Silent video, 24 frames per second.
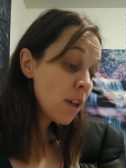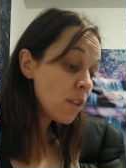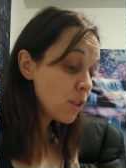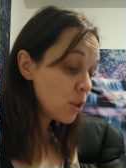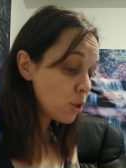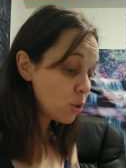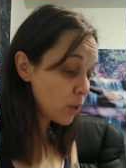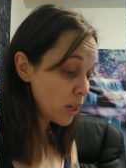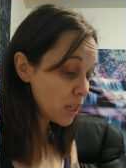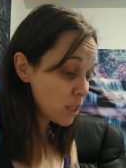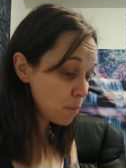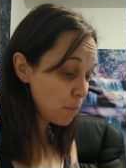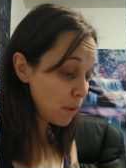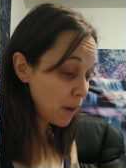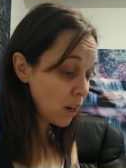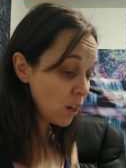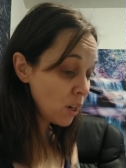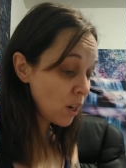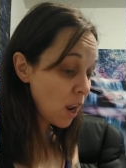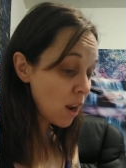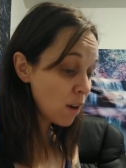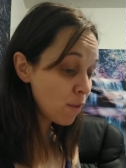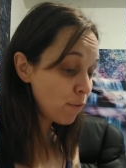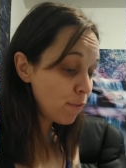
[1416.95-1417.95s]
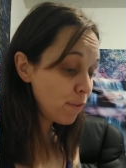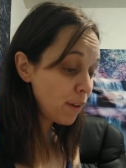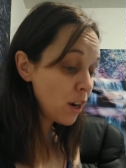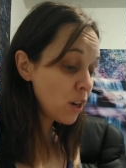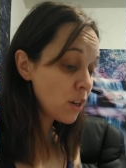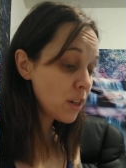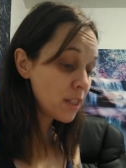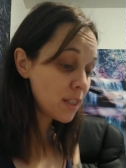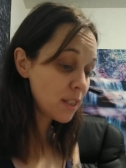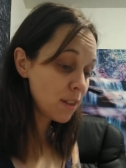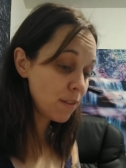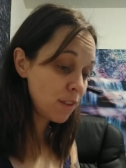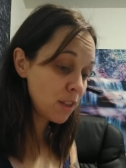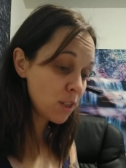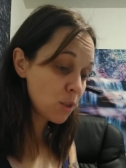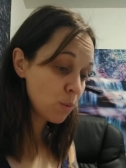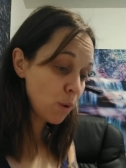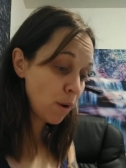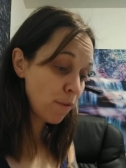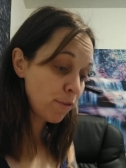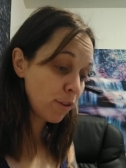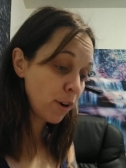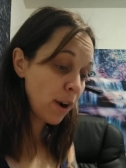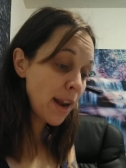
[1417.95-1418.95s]
The transparent unfairness of this
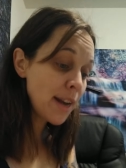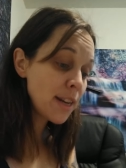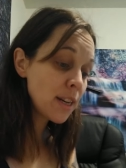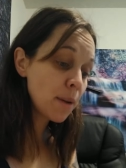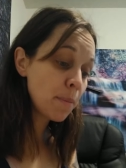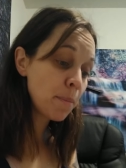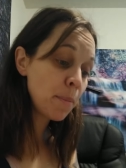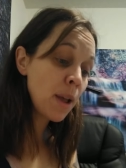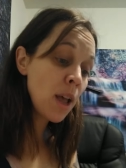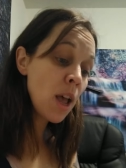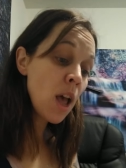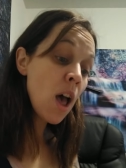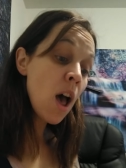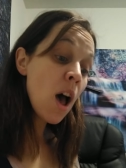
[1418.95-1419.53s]
referendum